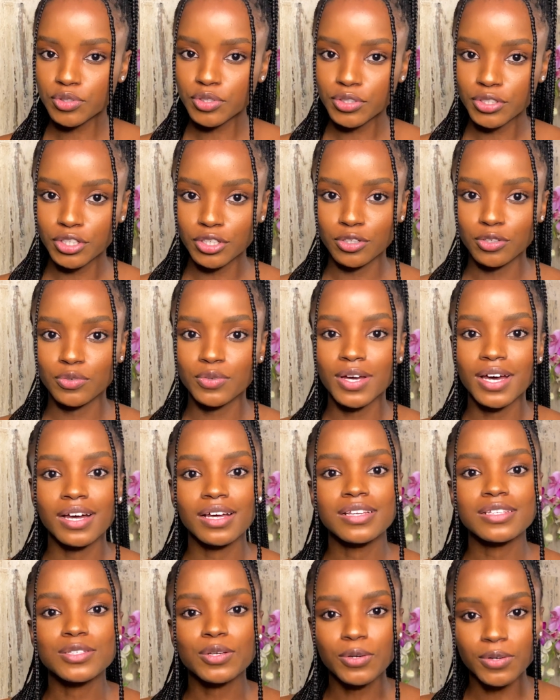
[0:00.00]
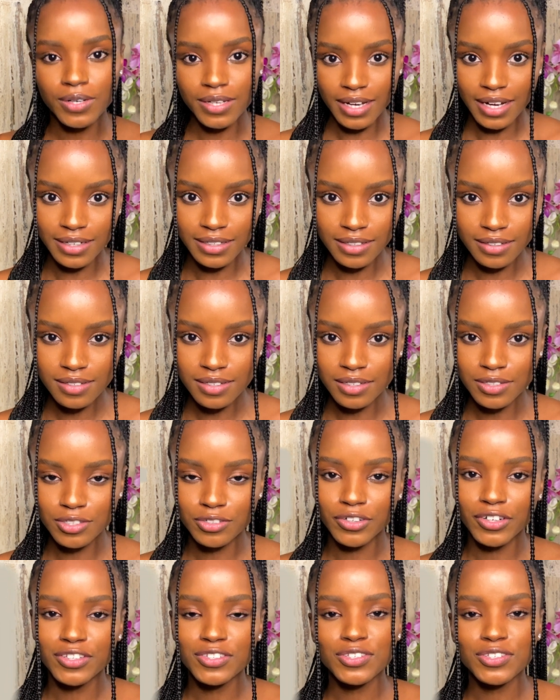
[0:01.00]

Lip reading: known as organic sunscreen.